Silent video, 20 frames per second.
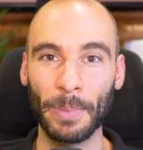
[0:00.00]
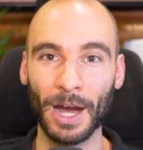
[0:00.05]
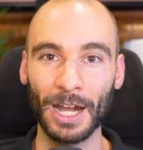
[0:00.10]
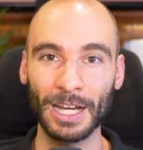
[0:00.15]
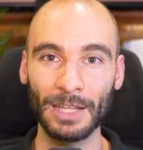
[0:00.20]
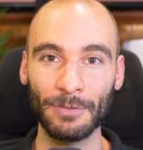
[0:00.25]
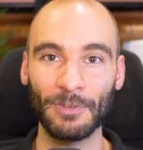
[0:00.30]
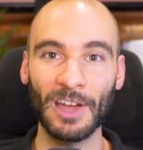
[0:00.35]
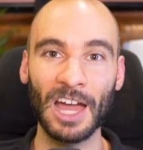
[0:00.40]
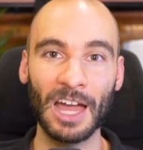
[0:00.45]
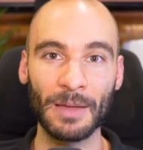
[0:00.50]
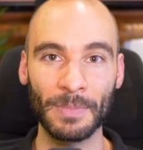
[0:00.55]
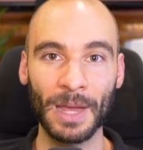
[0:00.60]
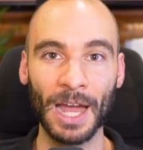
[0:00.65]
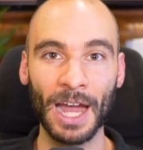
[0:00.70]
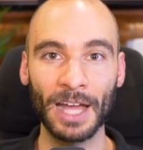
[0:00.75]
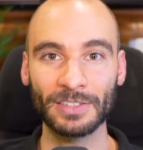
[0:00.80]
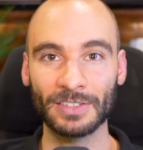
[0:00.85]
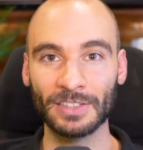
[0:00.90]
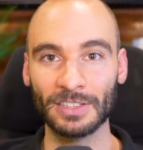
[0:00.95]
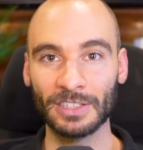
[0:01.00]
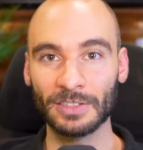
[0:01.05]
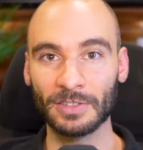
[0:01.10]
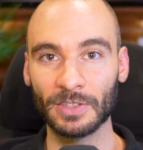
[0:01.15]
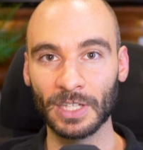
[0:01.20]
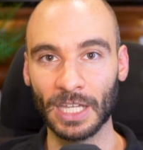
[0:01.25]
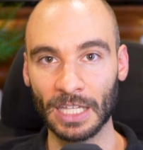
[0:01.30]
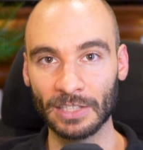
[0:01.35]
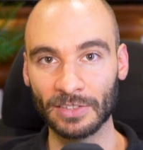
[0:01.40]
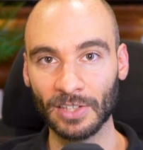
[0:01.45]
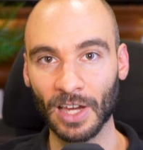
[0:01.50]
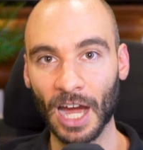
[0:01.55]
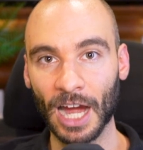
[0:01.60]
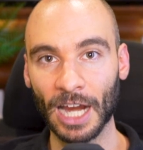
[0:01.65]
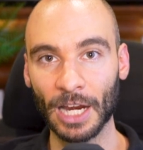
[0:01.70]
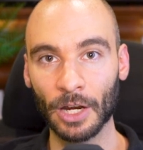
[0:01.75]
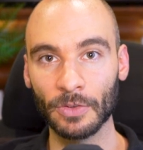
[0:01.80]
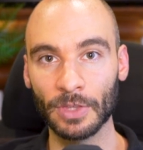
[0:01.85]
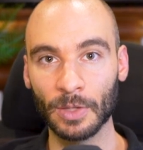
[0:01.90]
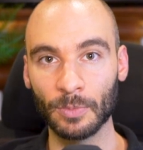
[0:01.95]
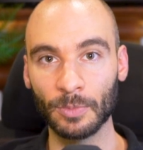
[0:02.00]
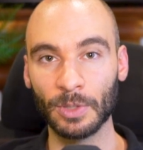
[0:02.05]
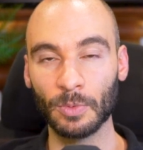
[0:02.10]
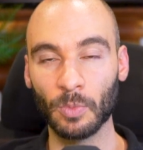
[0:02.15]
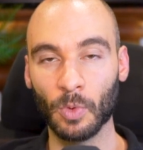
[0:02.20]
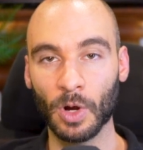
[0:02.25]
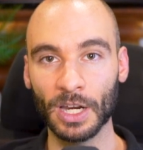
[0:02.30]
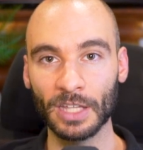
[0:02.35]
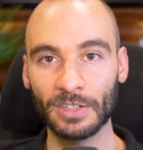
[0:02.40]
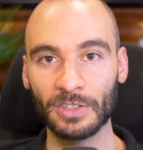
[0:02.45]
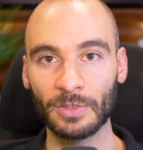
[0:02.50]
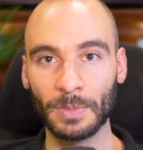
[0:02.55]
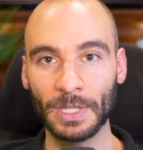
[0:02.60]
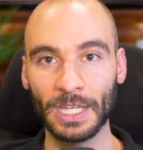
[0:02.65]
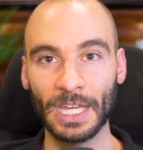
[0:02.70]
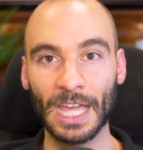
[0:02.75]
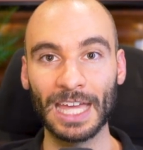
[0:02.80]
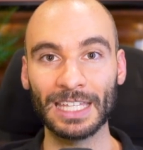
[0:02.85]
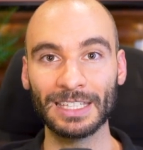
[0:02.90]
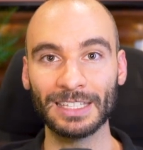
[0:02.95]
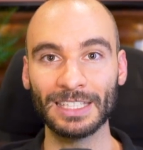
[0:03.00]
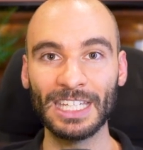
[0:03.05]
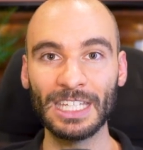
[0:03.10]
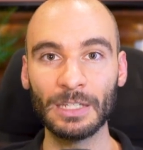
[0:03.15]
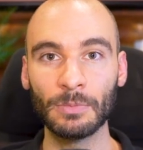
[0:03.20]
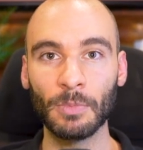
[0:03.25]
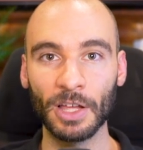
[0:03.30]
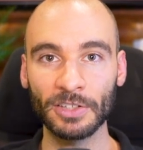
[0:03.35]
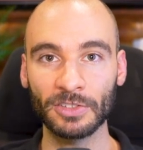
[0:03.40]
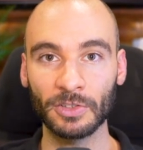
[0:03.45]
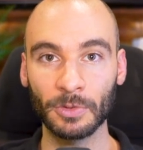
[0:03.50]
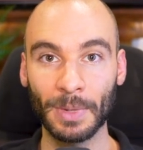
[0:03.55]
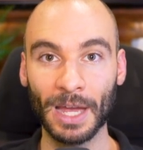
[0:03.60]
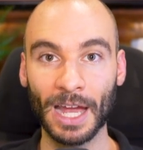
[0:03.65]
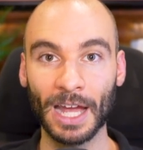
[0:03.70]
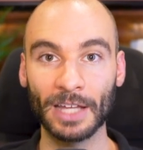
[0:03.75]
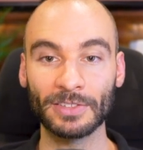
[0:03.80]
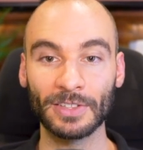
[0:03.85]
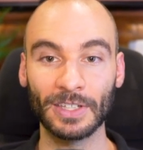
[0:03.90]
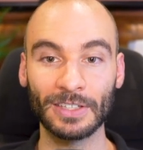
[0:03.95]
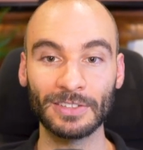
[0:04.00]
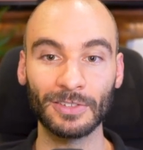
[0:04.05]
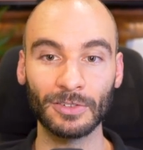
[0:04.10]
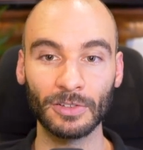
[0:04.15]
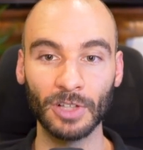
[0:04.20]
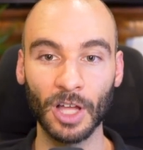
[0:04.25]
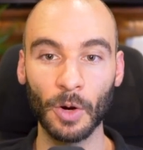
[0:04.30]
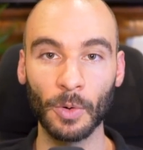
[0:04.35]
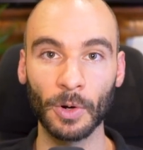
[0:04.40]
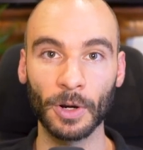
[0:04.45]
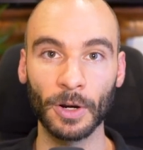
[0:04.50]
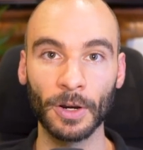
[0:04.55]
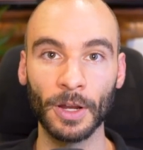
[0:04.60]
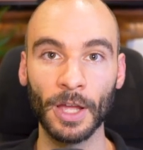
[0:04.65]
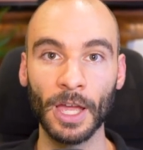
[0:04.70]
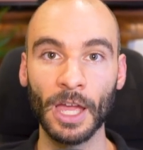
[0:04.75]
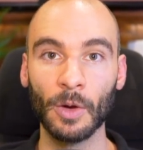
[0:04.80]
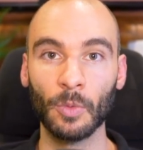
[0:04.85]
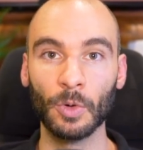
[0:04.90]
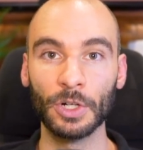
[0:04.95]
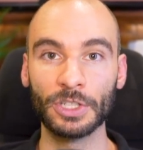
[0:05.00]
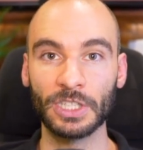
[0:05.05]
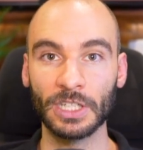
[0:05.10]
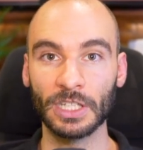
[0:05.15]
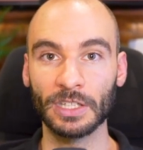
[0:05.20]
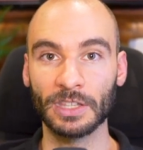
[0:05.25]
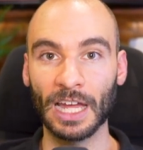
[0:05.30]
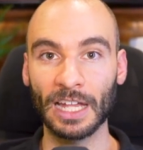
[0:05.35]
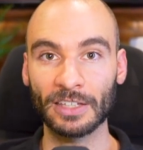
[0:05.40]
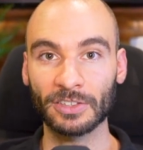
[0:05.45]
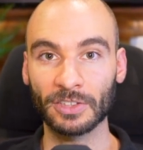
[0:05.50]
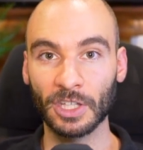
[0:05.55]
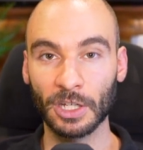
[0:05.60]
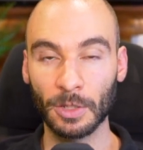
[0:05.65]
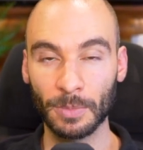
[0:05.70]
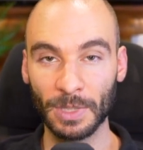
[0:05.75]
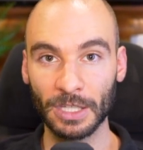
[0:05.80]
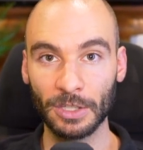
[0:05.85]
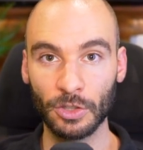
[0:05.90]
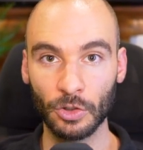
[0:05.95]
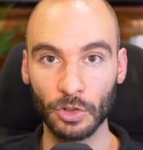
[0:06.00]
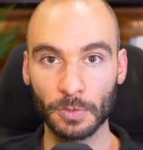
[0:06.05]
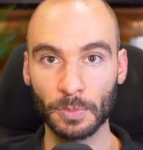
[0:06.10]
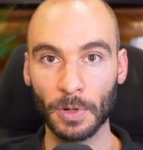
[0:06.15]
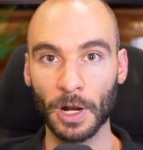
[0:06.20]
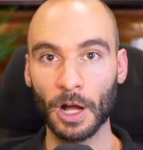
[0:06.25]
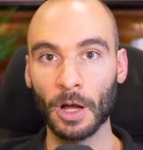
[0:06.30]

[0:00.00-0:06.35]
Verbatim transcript: body fat mass is, is higher than we'd want it to be, and lean muscle mass is lower, which that's going to be a huge